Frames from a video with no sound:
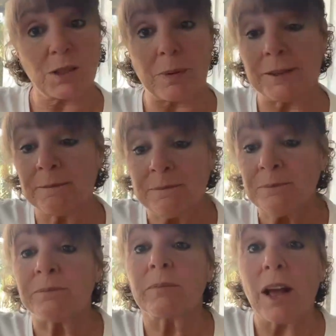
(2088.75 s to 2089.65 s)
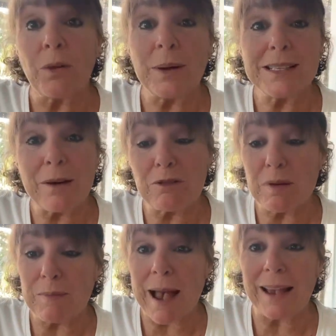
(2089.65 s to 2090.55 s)
But otherwise, I will
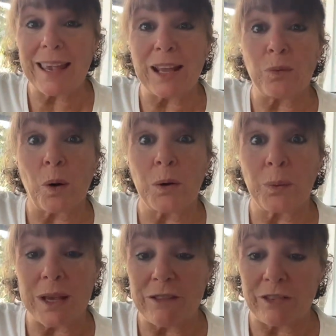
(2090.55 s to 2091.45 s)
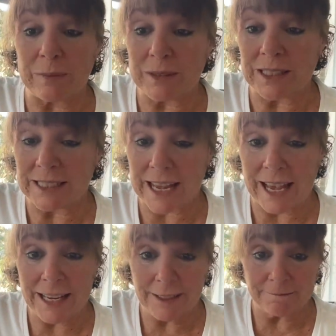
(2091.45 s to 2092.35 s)
be back in 1 week from today.